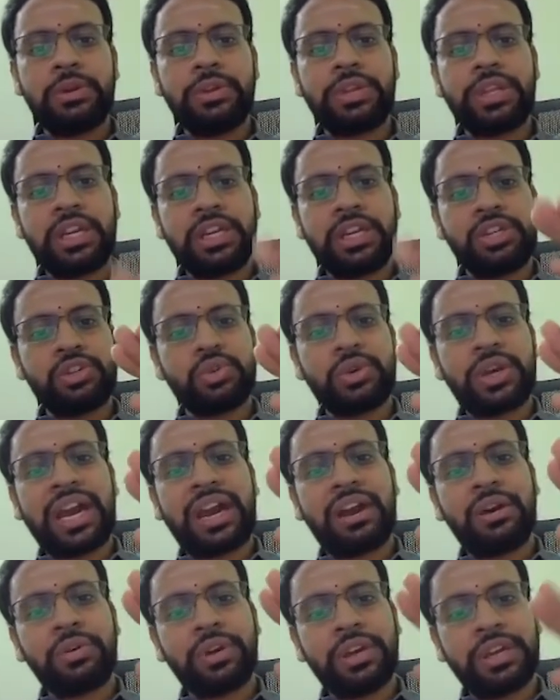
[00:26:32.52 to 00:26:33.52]
that you
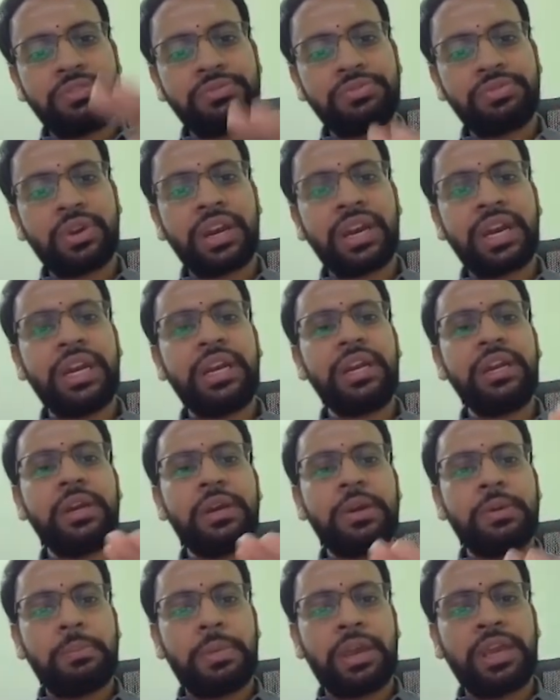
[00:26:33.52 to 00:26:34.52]
have infrared,
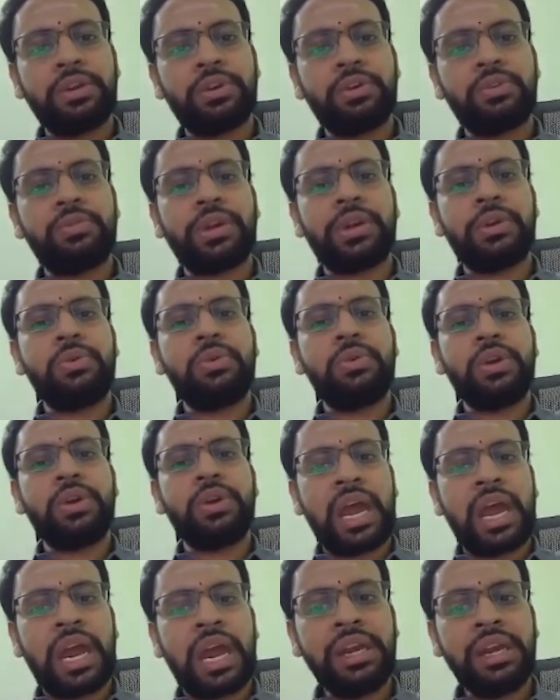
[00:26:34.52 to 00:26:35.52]
microwave,
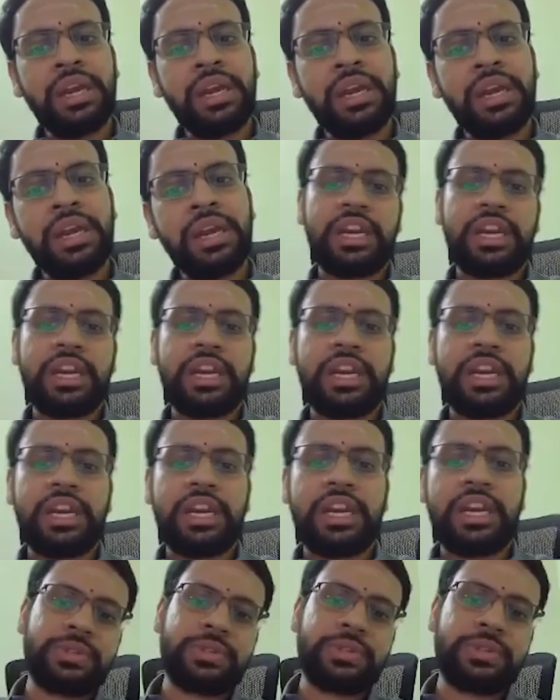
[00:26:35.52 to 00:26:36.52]
and radio
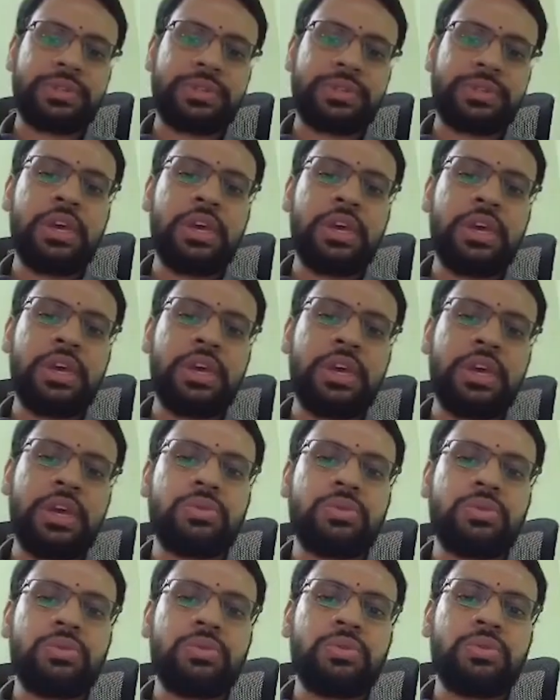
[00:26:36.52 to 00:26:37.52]
waves.
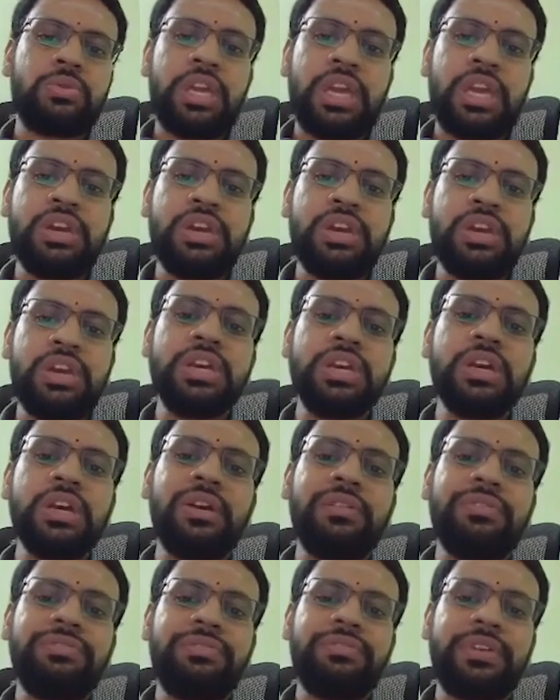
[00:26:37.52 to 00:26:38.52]
So can you think
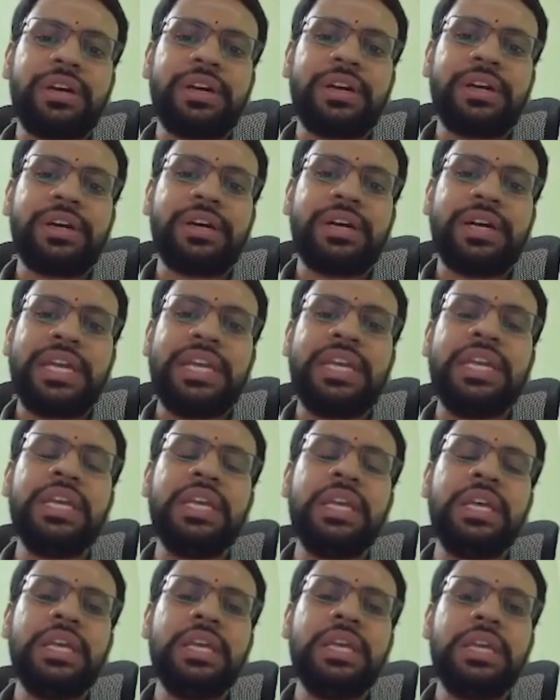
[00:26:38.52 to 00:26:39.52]
of
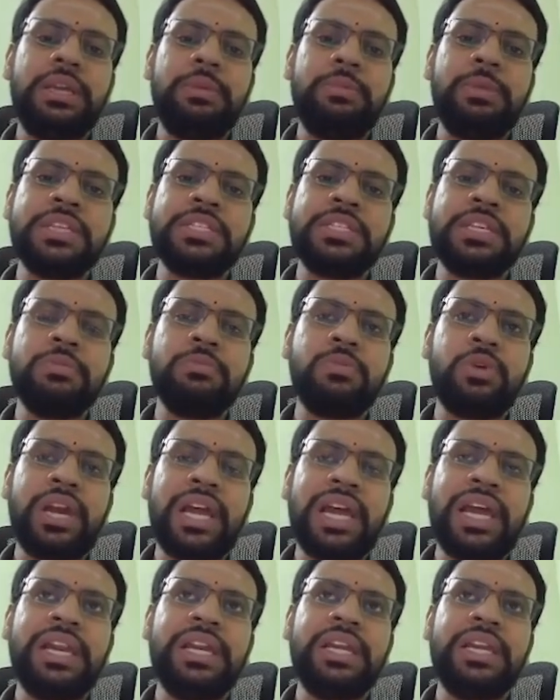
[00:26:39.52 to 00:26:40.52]
any imaging
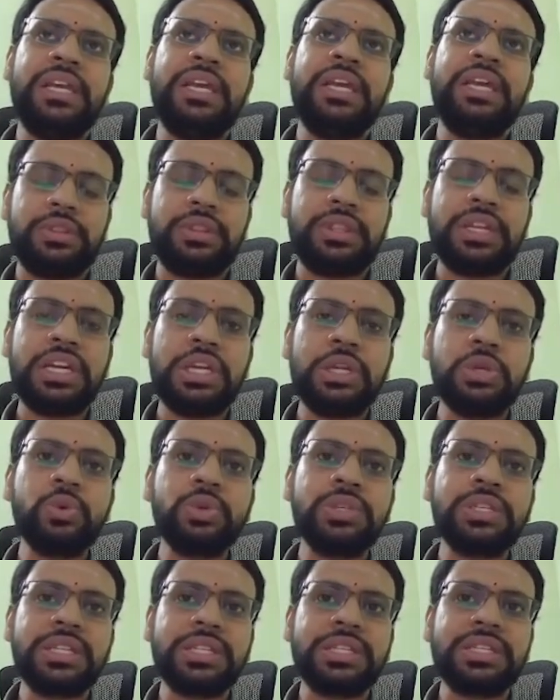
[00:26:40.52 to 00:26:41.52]
modality that
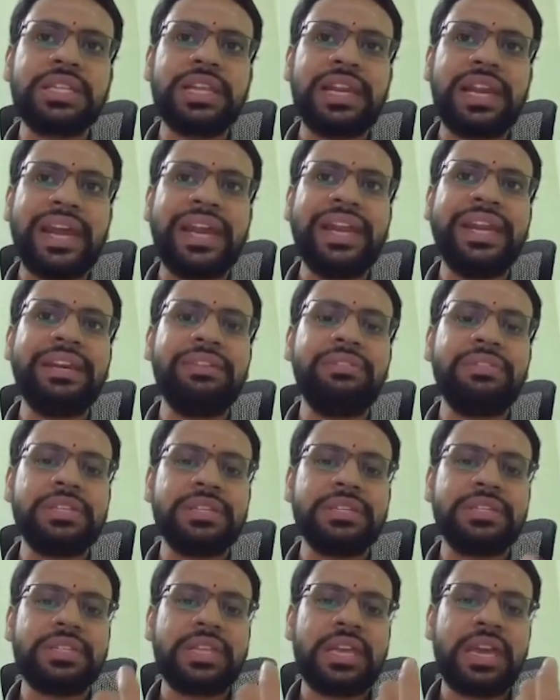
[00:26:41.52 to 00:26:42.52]
uses the light which
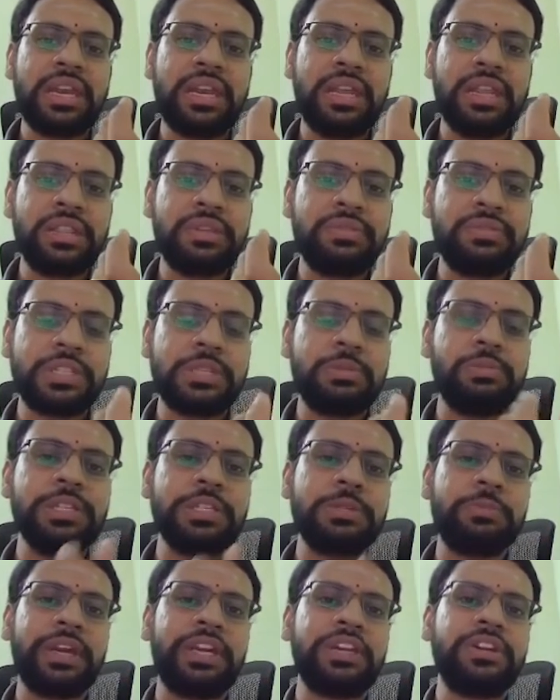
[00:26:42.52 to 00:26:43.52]
is there in the visible
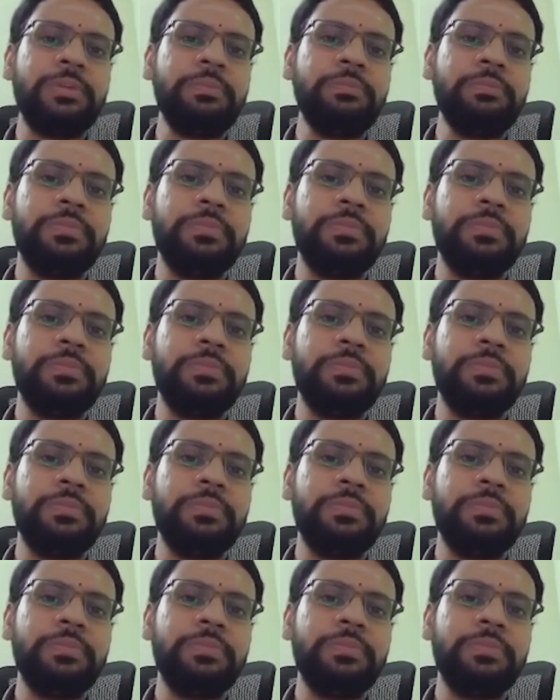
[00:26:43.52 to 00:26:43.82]
spectrum?